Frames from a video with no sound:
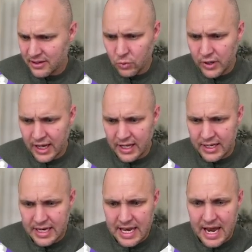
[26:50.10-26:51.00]
We
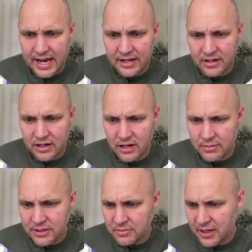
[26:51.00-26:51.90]
had 9
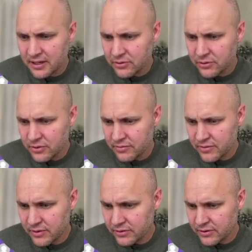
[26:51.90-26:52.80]
comments make it through the
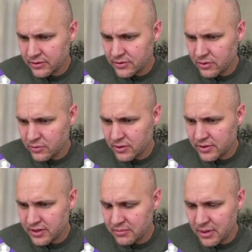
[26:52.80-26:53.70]
filter. So
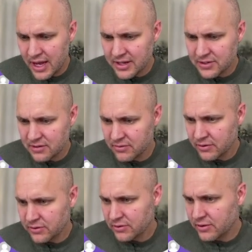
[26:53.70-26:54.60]
one didn't pass the
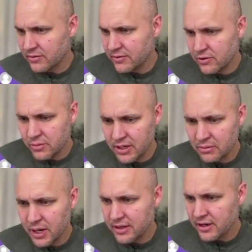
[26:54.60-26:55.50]
filter of either being
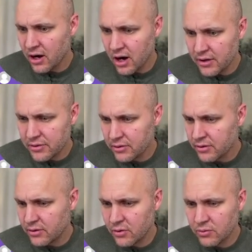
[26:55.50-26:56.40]
by the
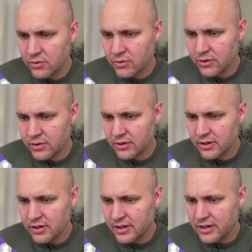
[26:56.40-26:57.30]
author or
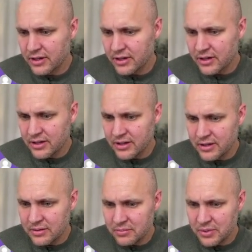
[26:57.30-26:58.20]

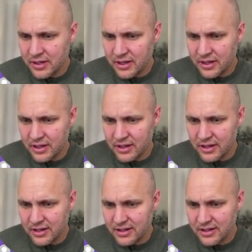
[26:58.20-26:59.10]
being